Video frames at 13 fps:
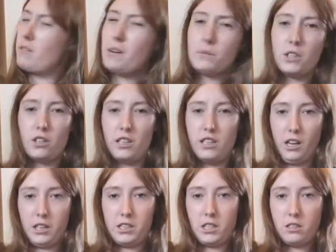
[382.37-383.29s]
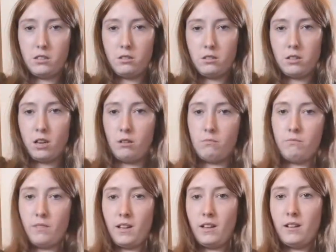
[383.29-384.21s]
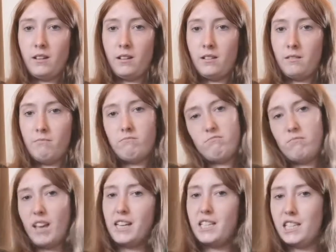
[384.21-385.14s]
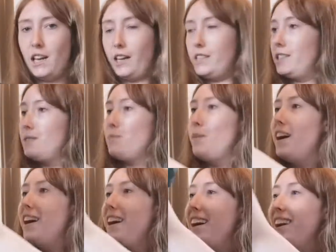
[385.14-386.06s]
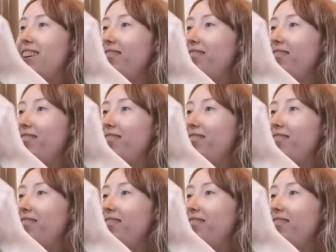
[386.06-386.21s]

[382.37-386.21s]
although that was early 90s, so 80s, 90s, but